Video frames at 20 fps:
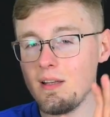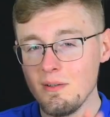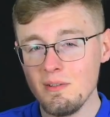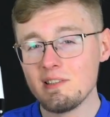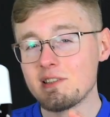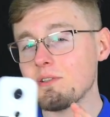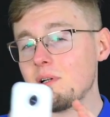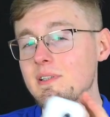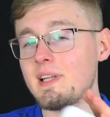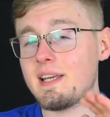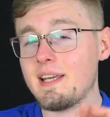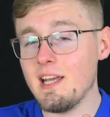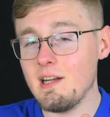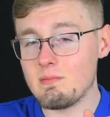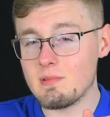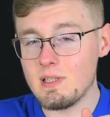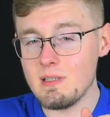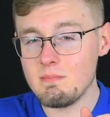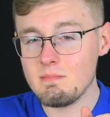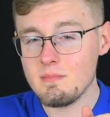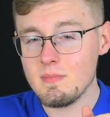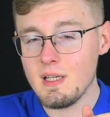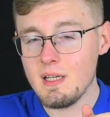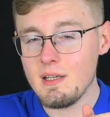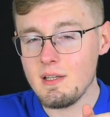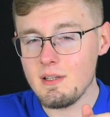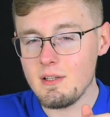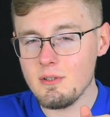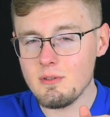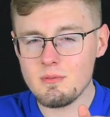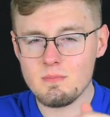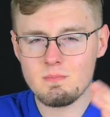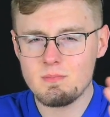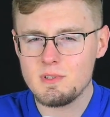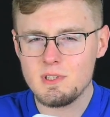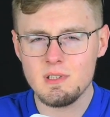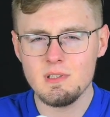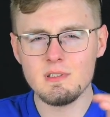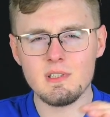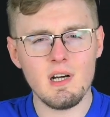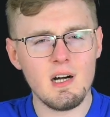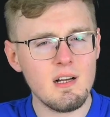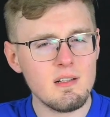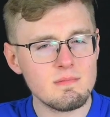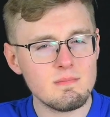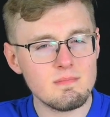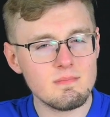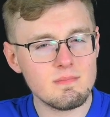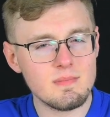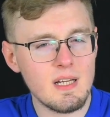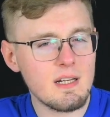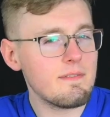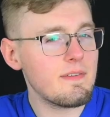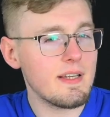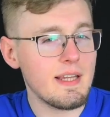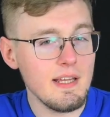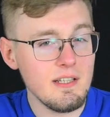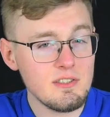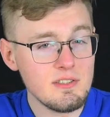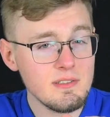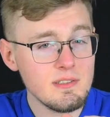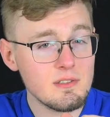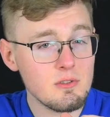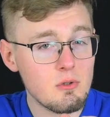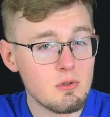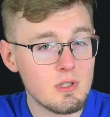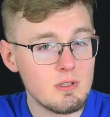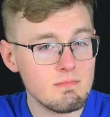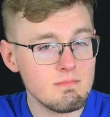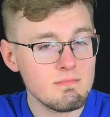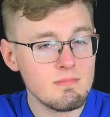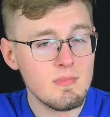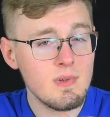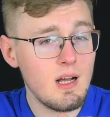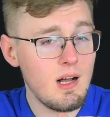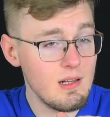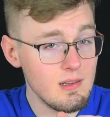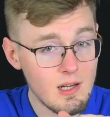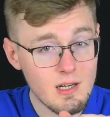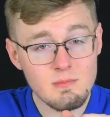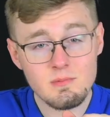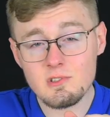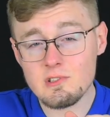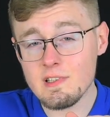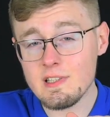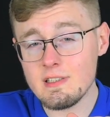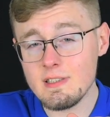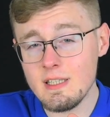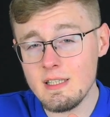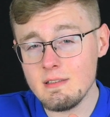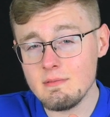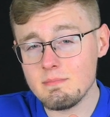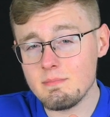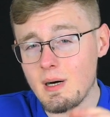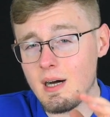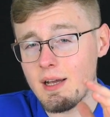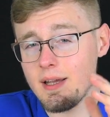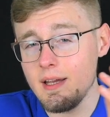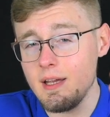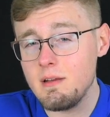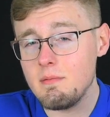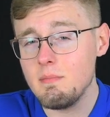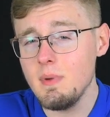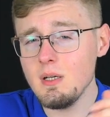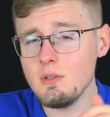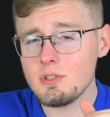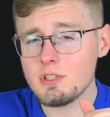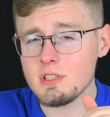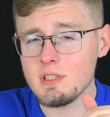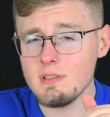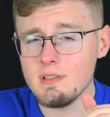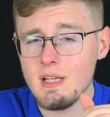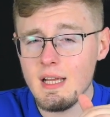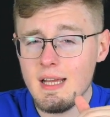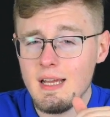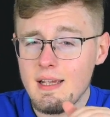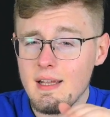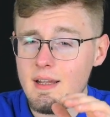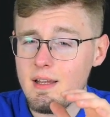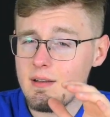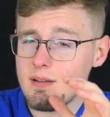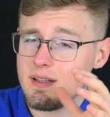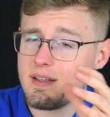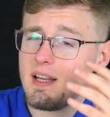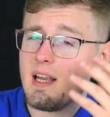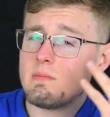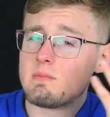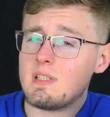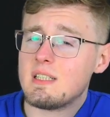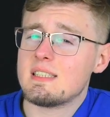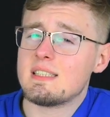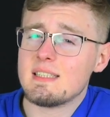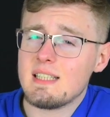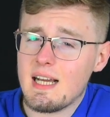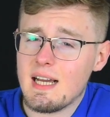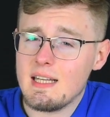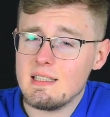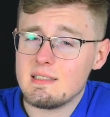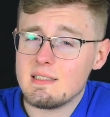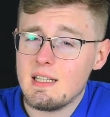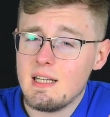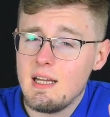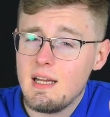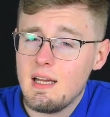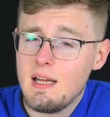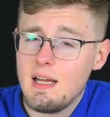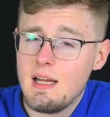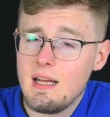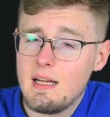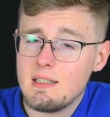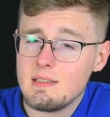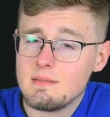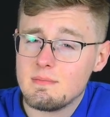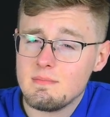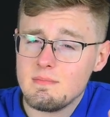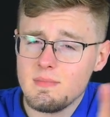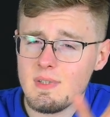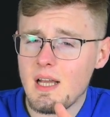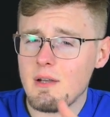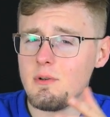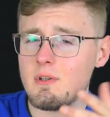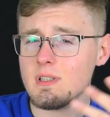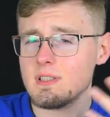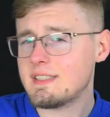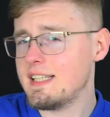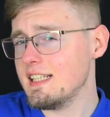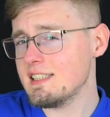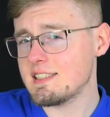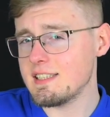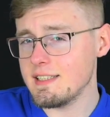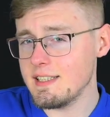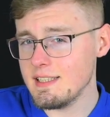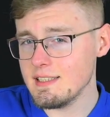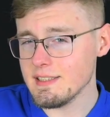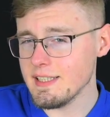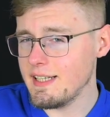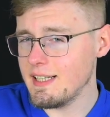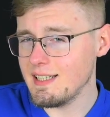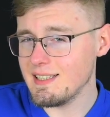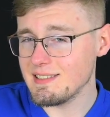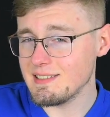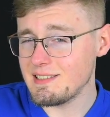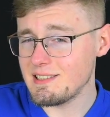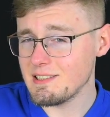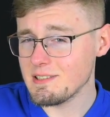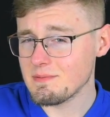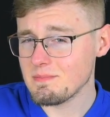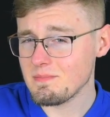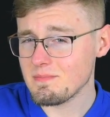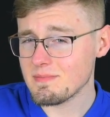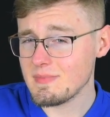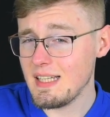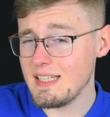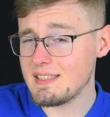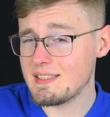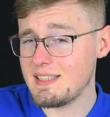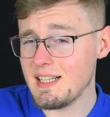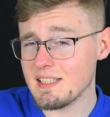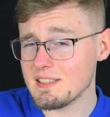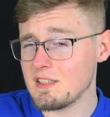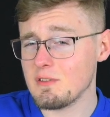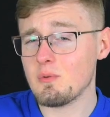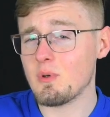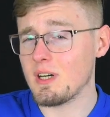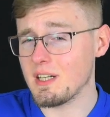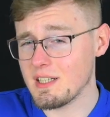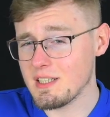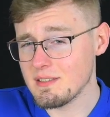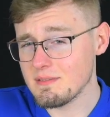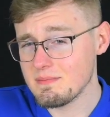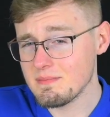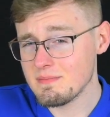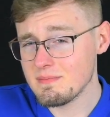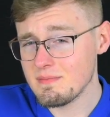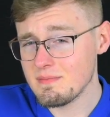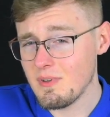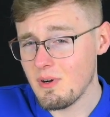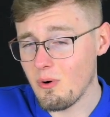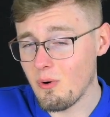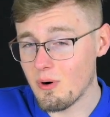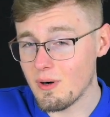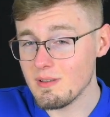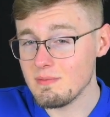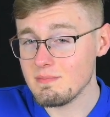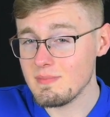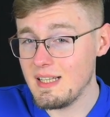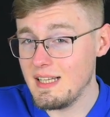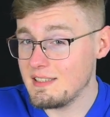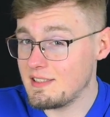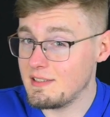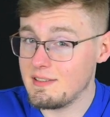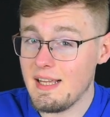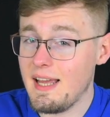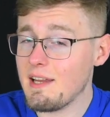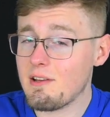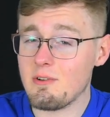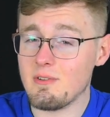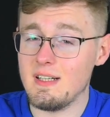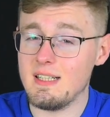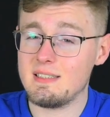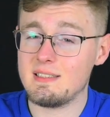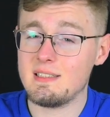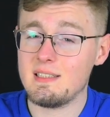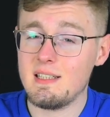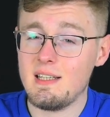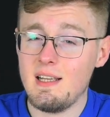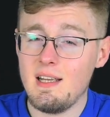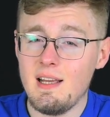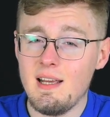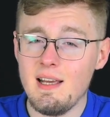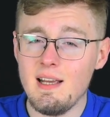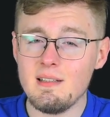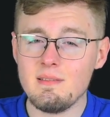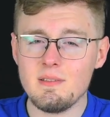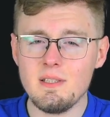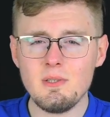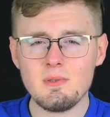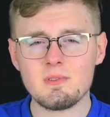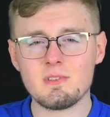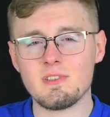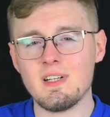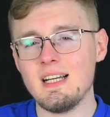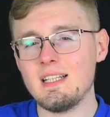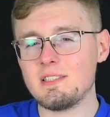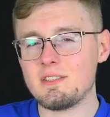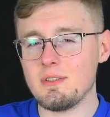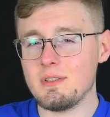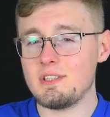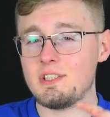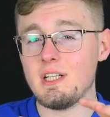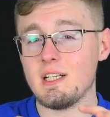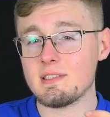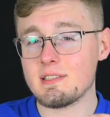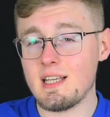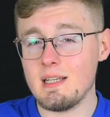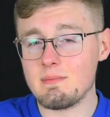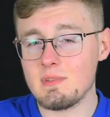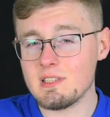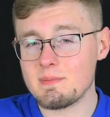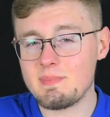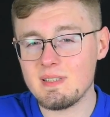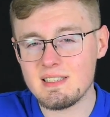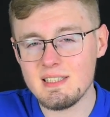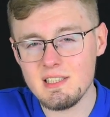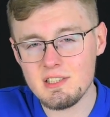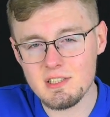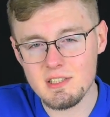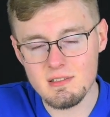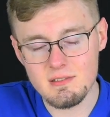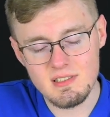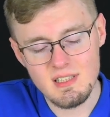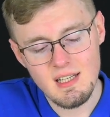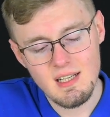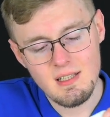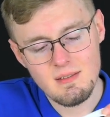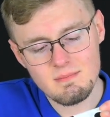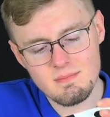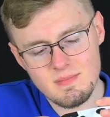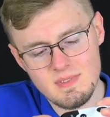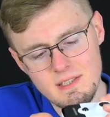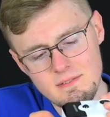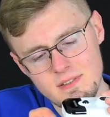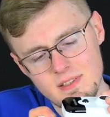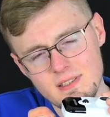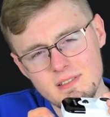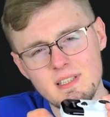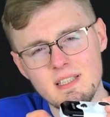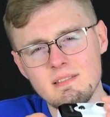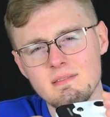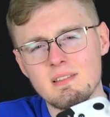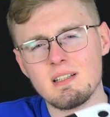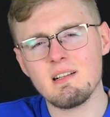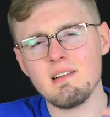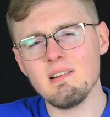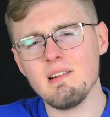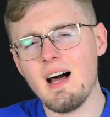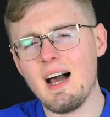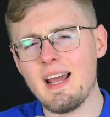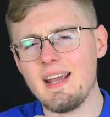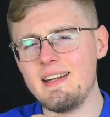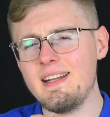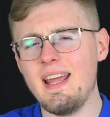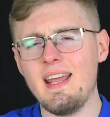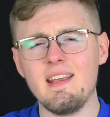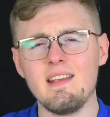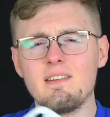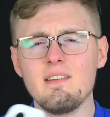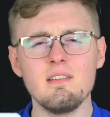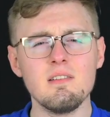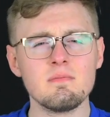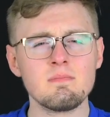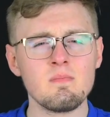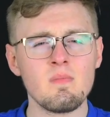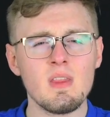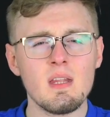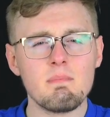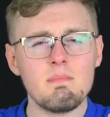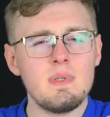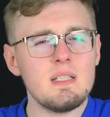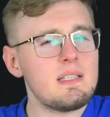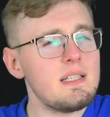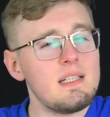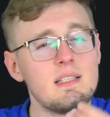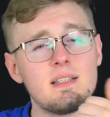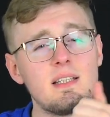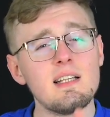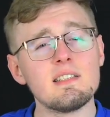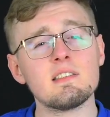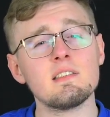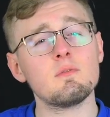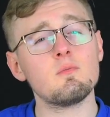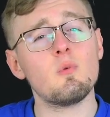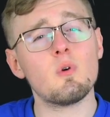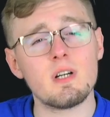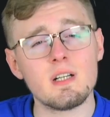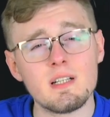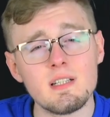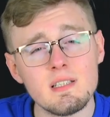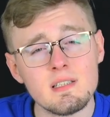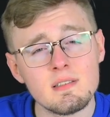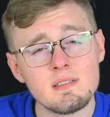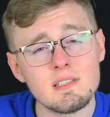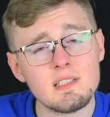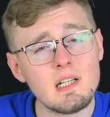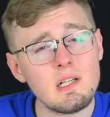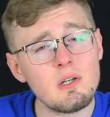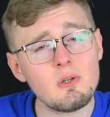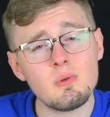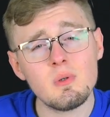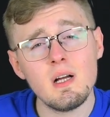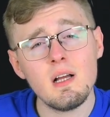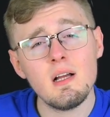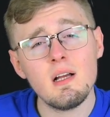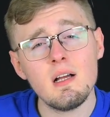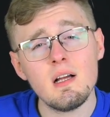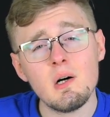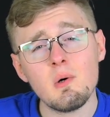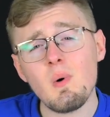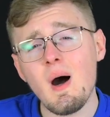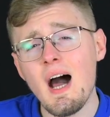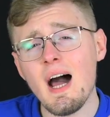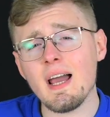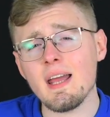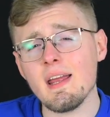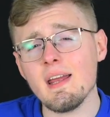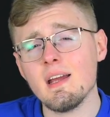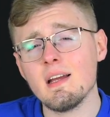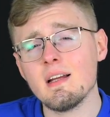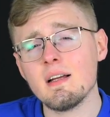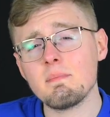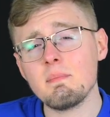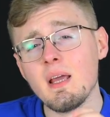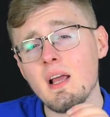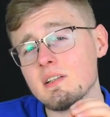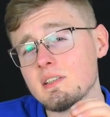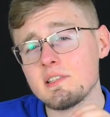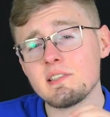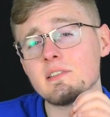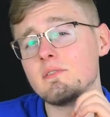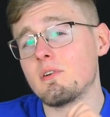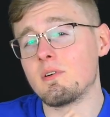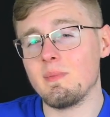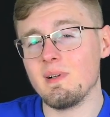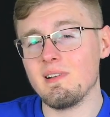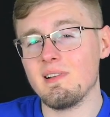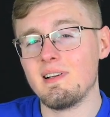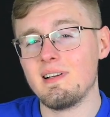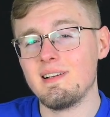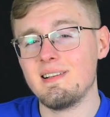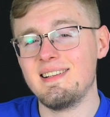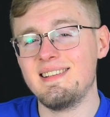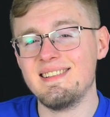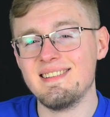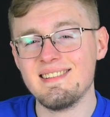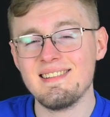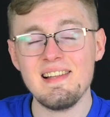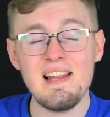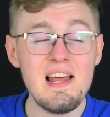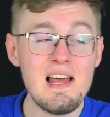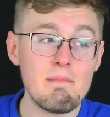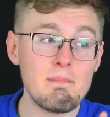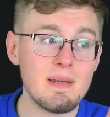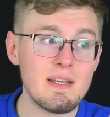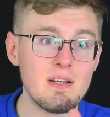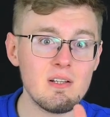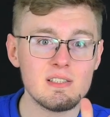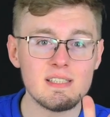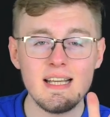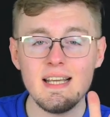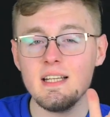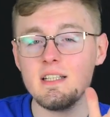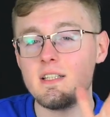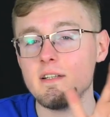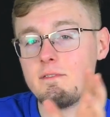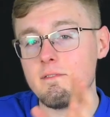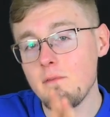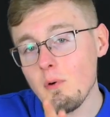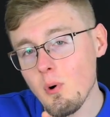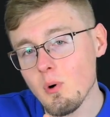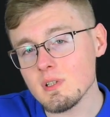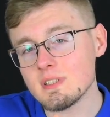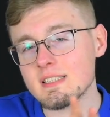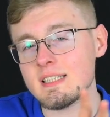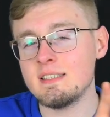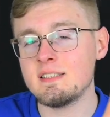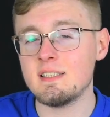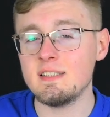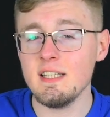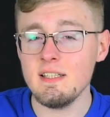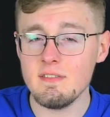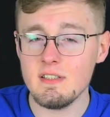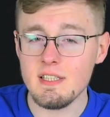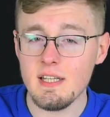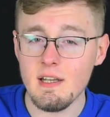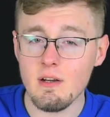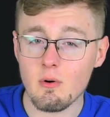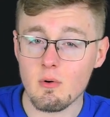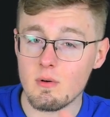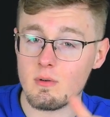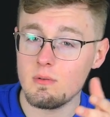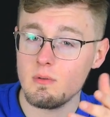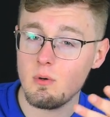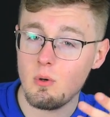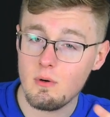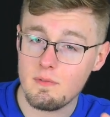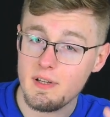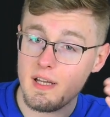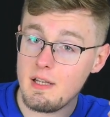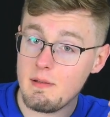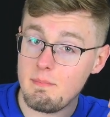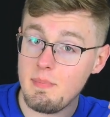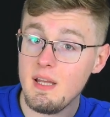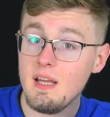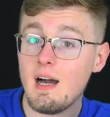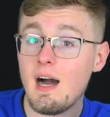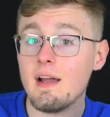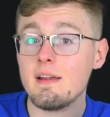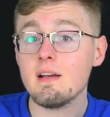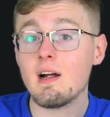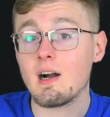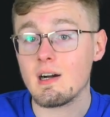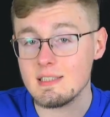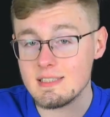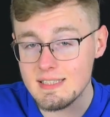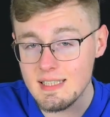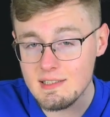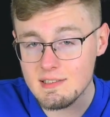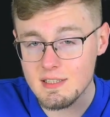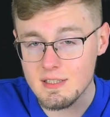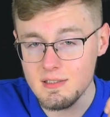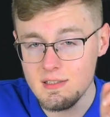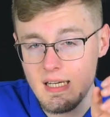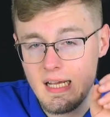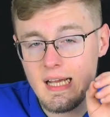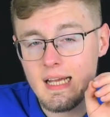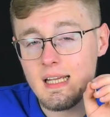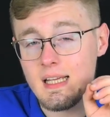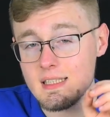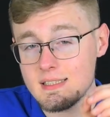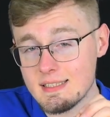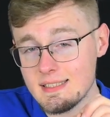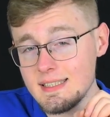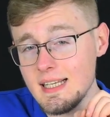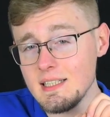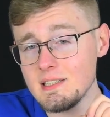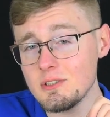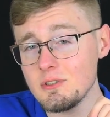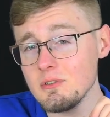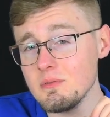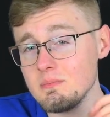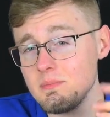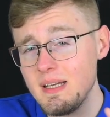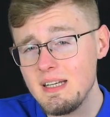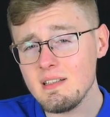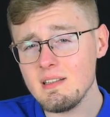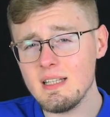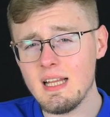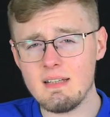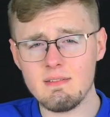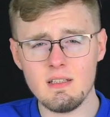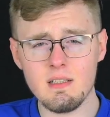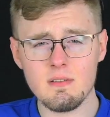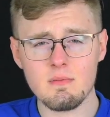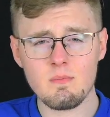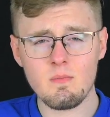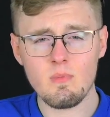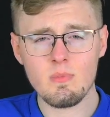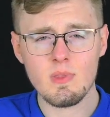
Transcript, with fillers: you install the camera, you turned on notifications or alarm triggering by a motion in camera's sight, and now you're testing it and it doesn't work or isn't accurate, and you're trying to adjust camera's position, different incline angle, but it doesn't work. So why? Because it's normal. Because a default sensitivity or of a PIR sensor is set to middle level,